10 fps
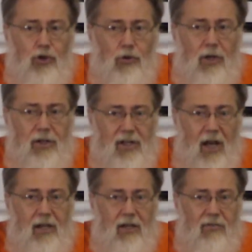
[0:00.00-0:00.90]
sure
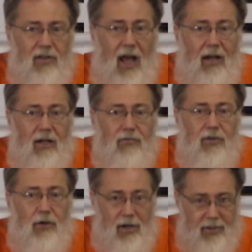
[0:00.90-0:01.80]
sign of lack
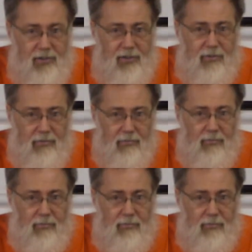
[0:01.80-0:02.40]
of grace.